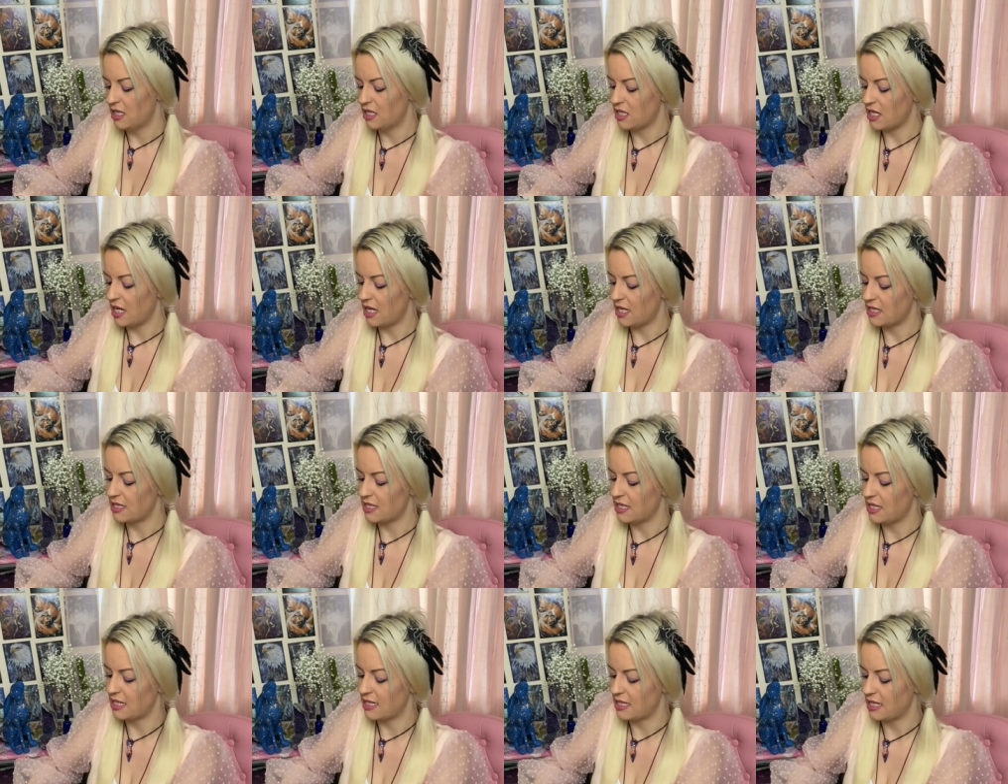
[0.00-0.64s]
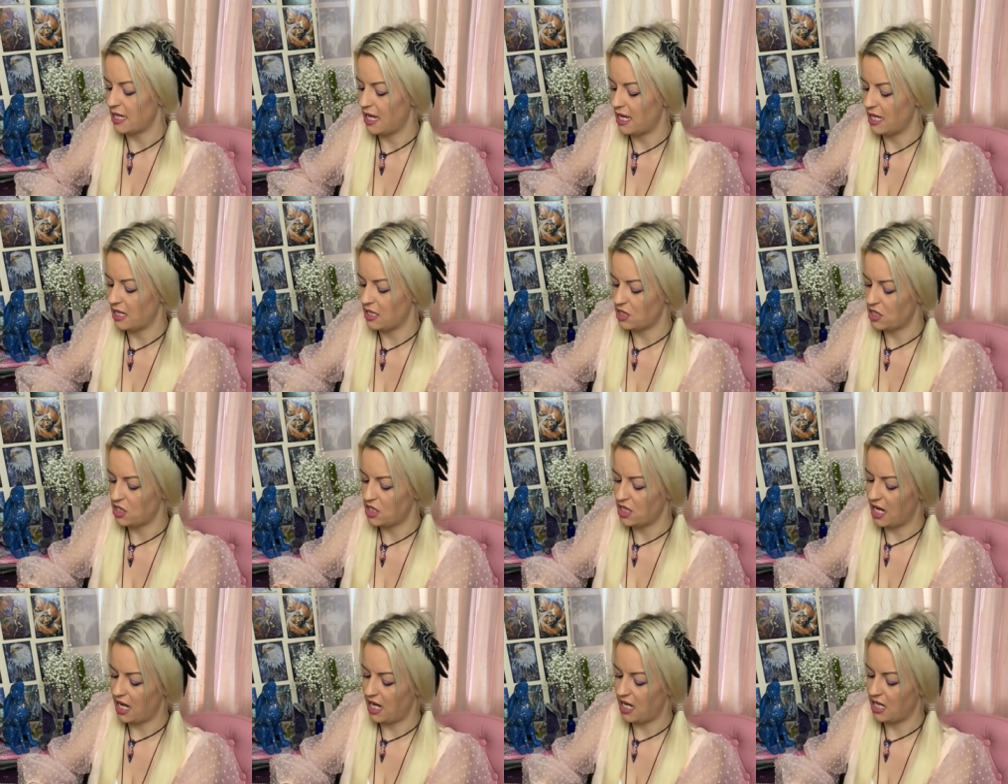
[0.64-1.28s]
chances,
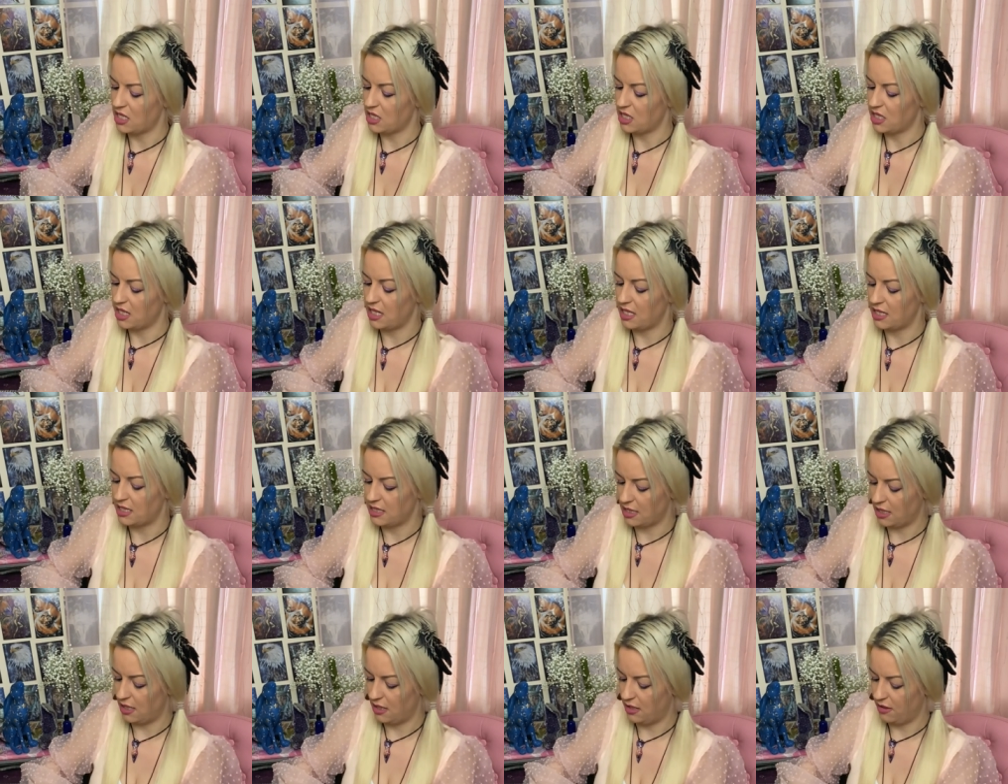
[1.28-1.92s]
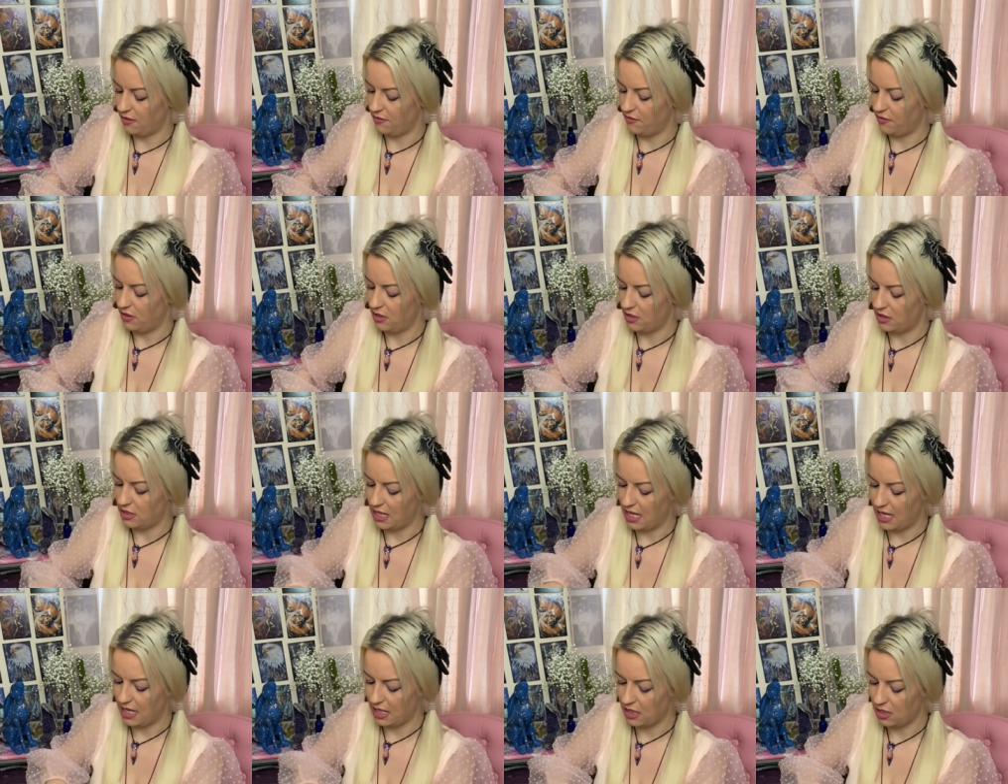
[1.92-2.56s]
and changes of
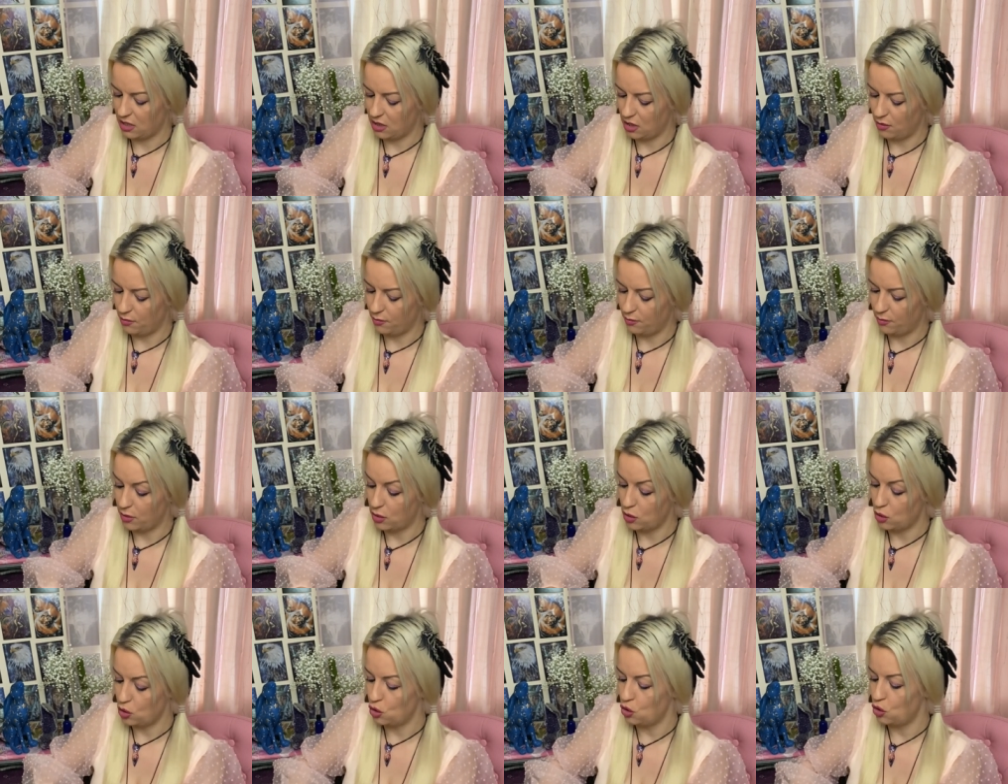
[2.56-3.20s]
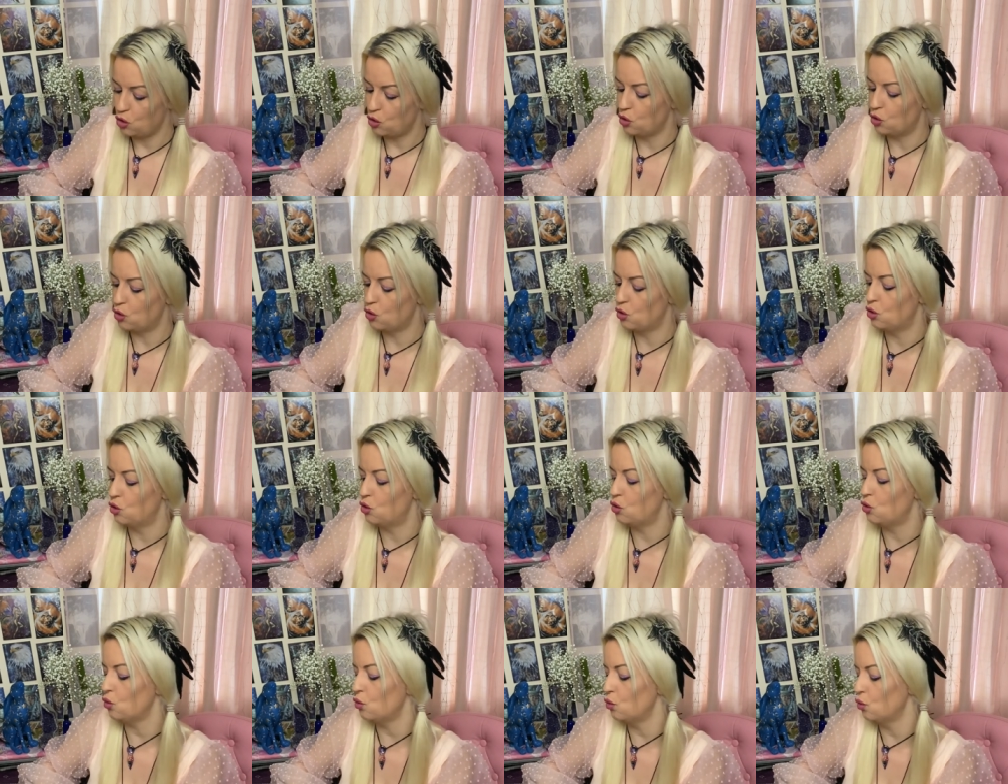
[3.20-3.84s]
deck number
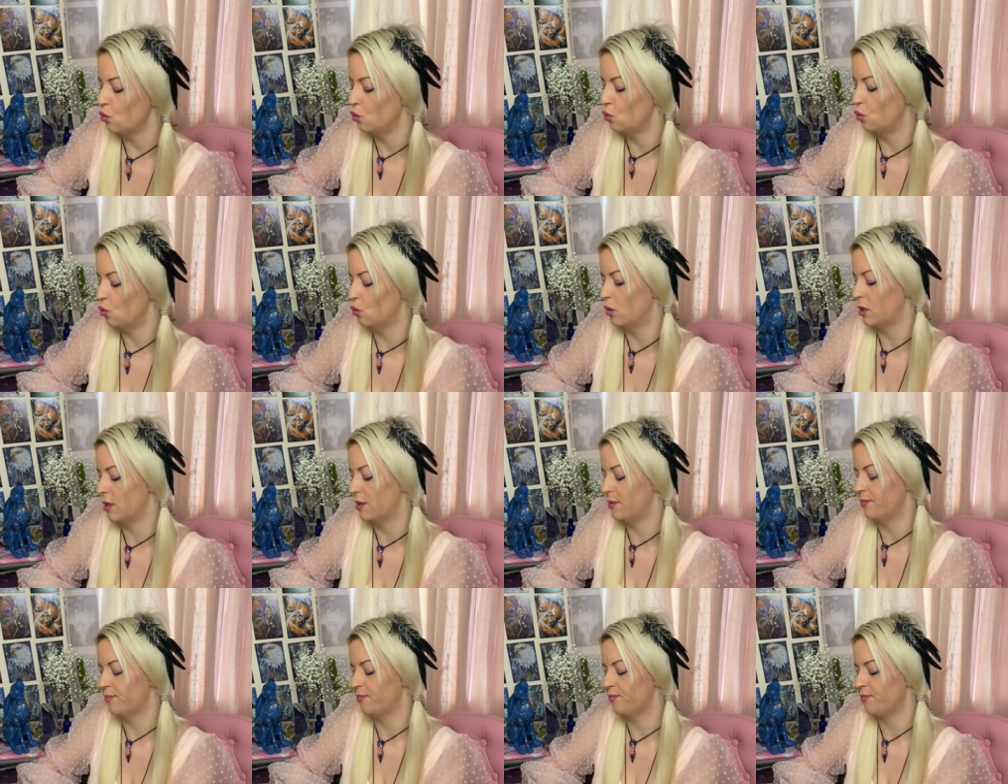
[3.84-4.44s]
two.